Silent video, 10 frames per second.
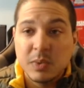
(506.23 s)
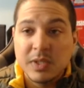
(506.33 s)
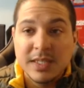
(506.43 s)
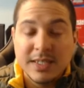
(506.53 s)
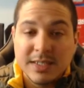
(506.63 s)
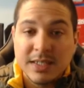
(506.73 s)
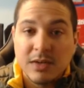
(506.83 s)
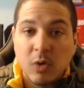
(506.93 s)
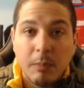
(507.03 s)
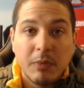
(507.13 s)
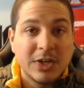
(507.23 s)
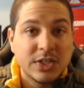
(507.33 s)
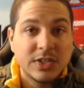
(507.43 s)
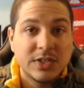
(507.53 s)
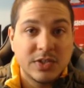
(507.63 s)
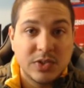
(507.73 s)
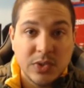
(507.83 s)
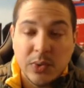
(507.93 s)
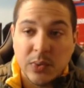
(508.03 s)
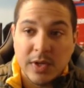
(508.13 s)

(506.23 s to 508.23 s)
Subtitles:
what these corporations do.